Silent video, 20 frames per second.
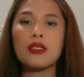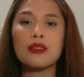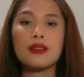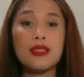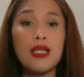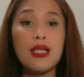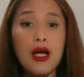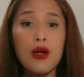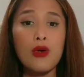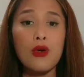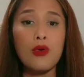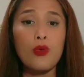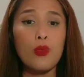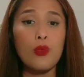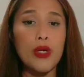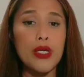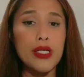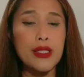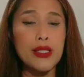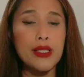Now,
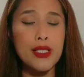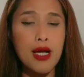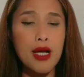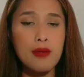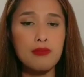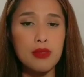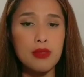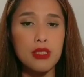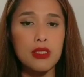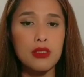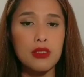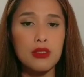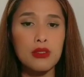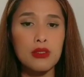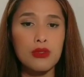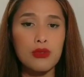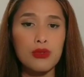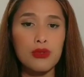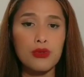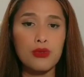when it comes
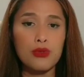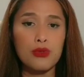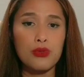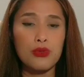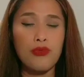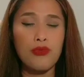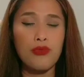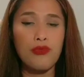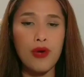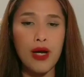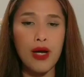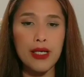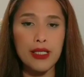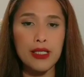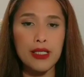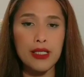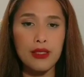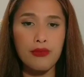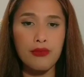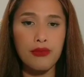to
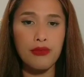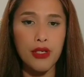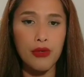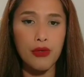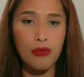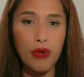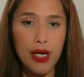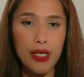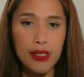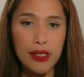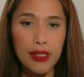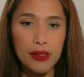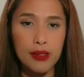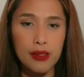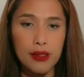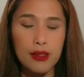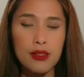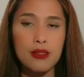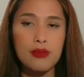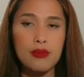fighting the free
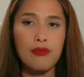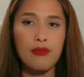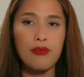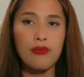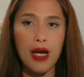radicals,